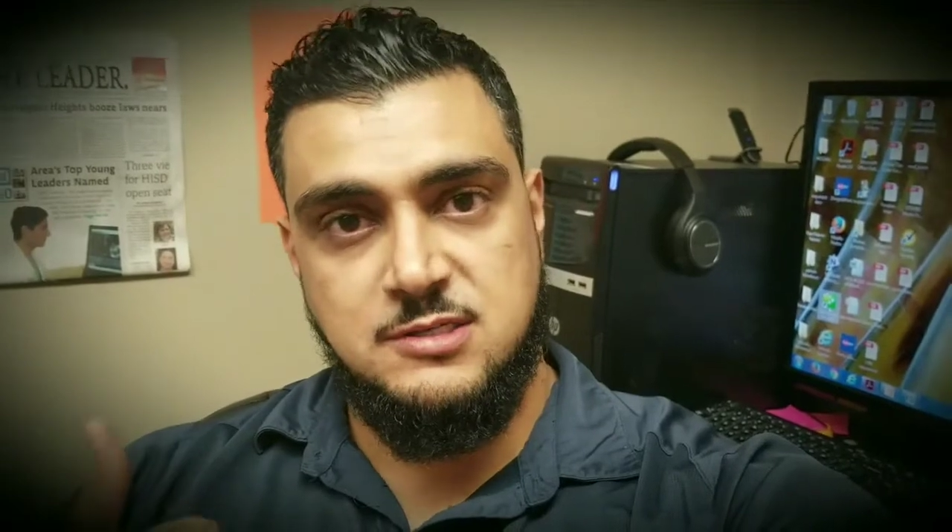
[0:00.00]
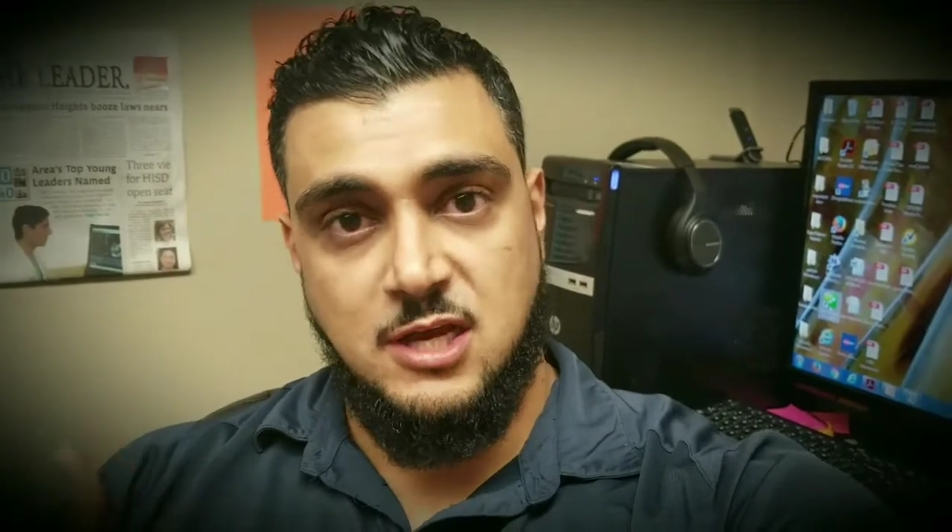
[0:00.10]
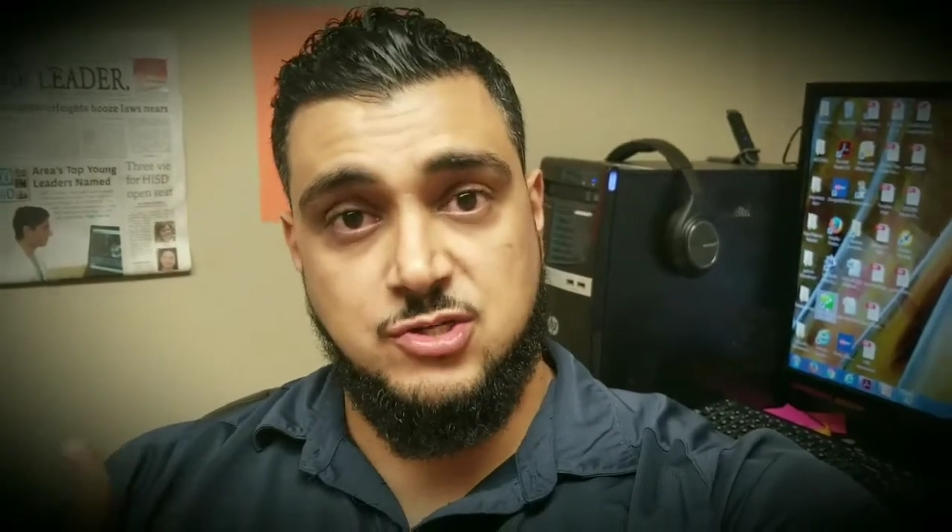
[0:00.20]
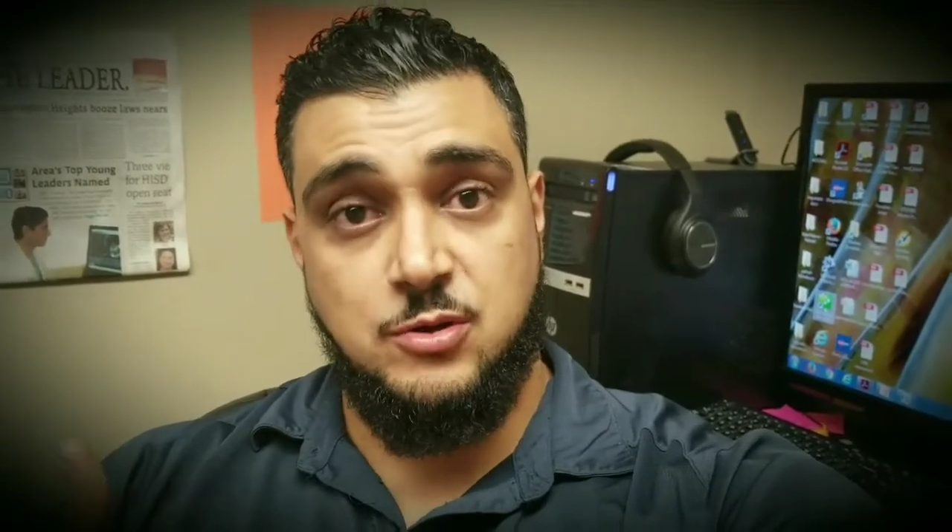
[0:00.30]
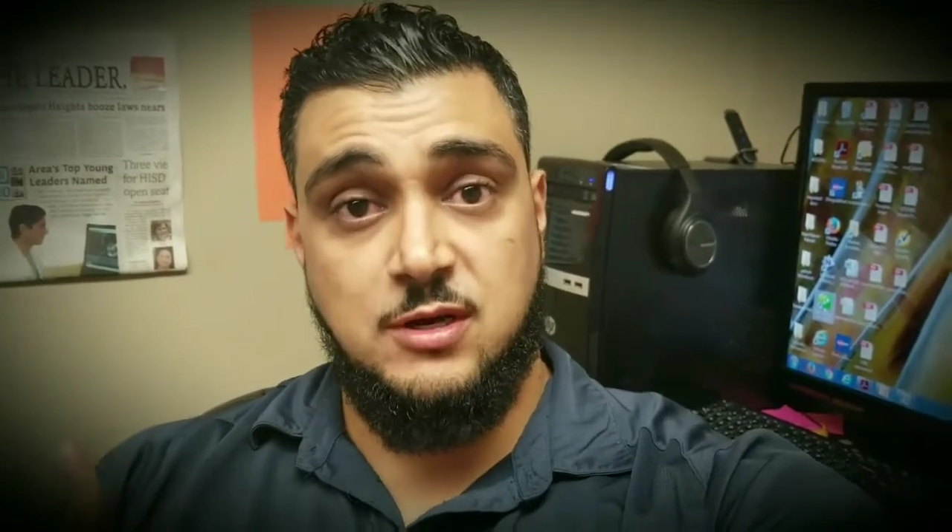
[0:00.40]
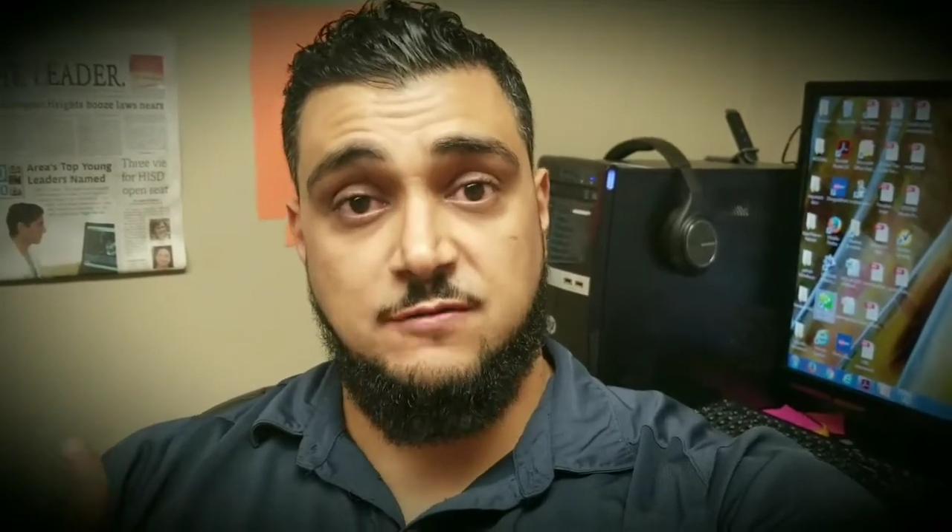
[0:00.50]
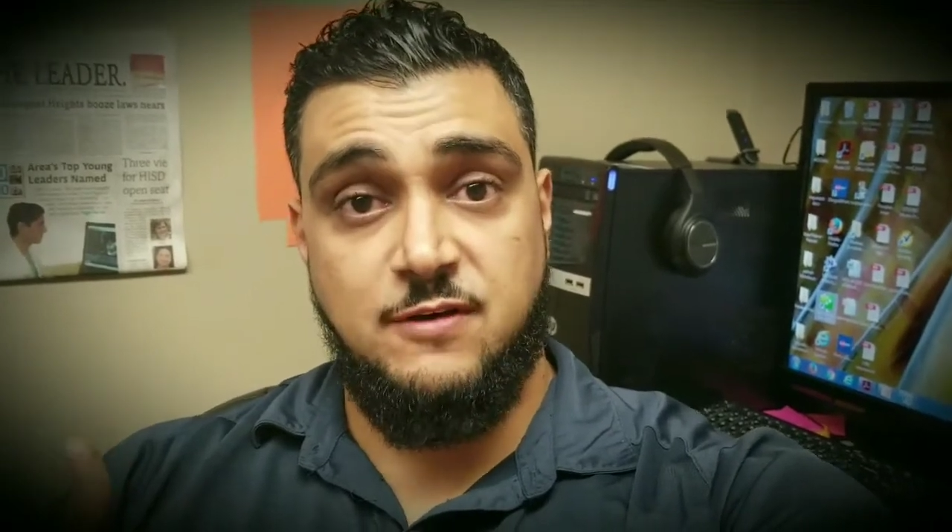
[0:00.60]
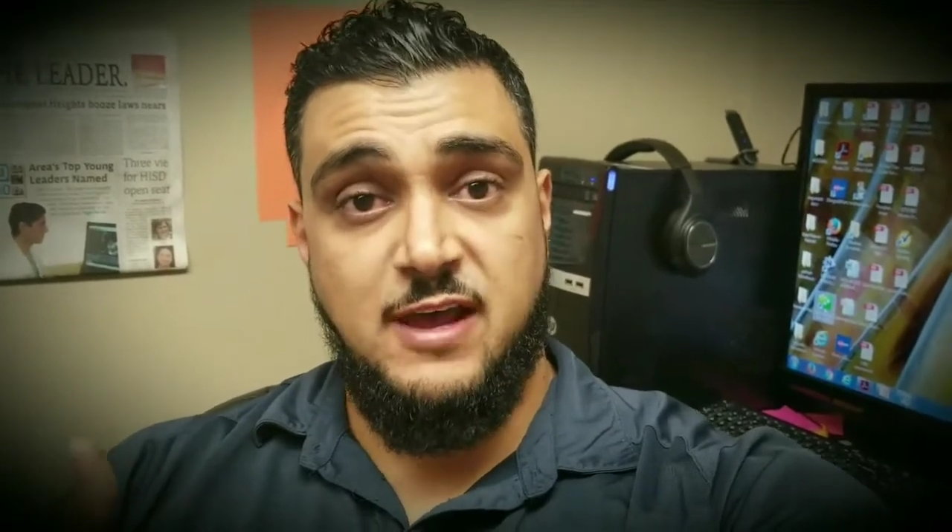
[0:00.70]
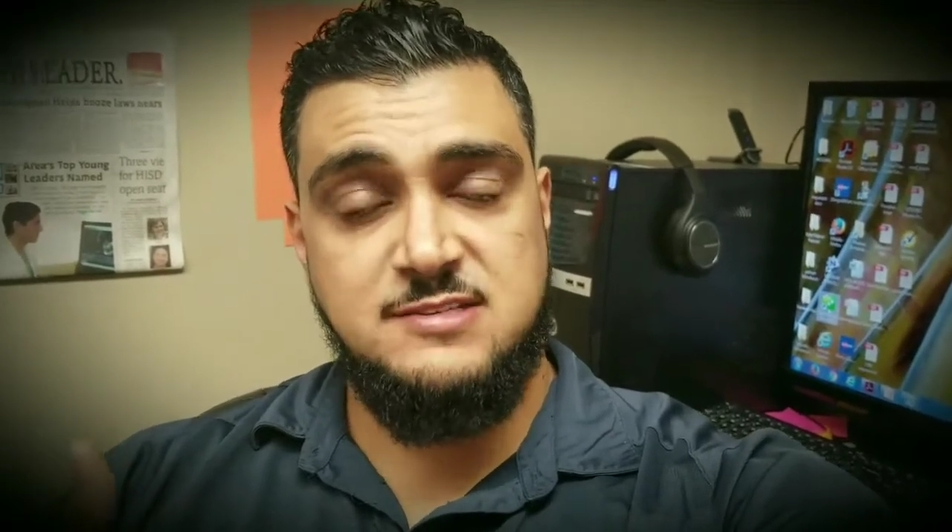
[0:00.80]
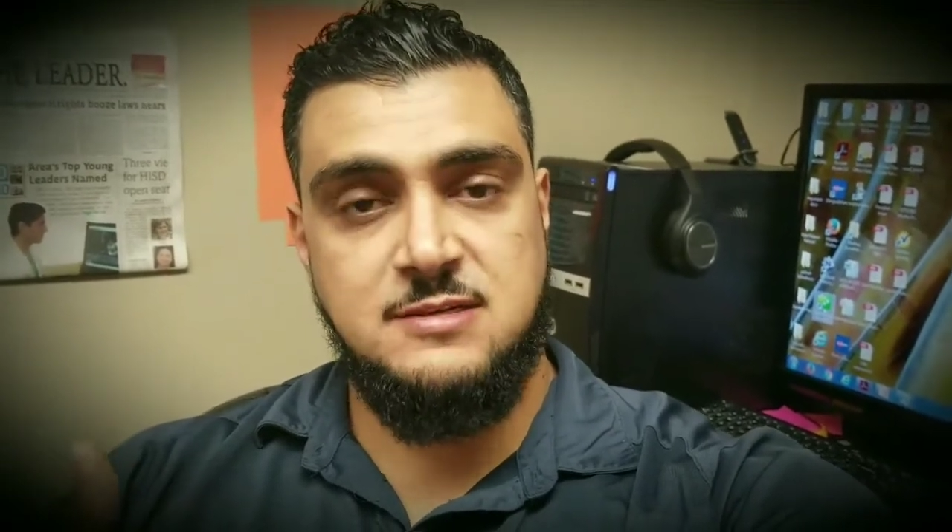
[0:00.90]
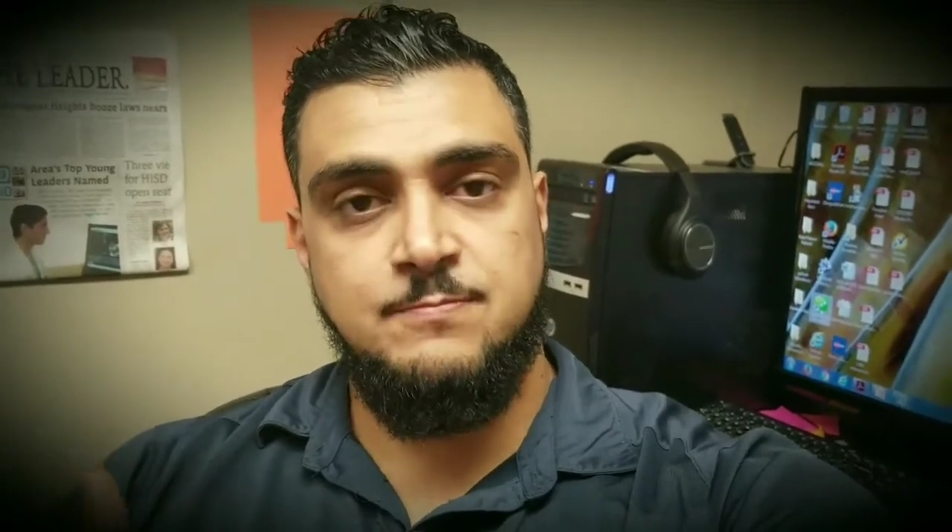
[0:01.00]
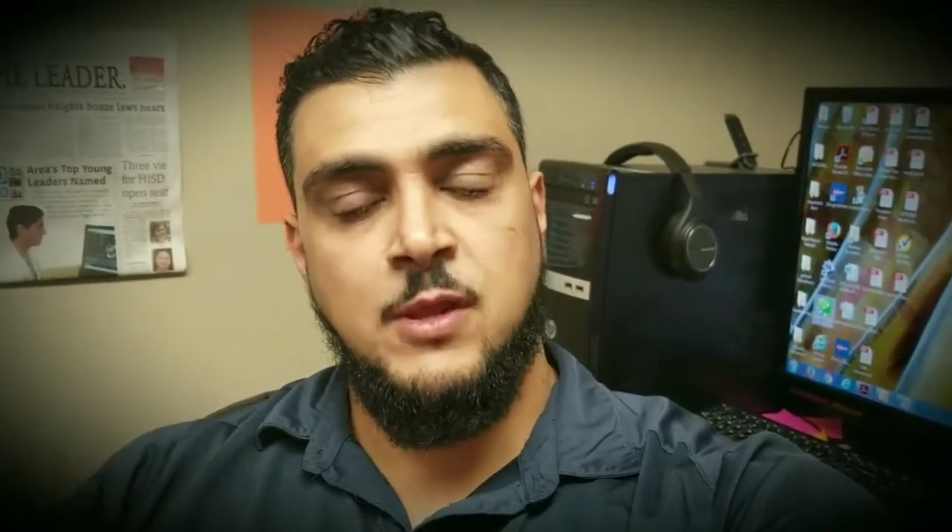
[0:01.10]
saturated fats,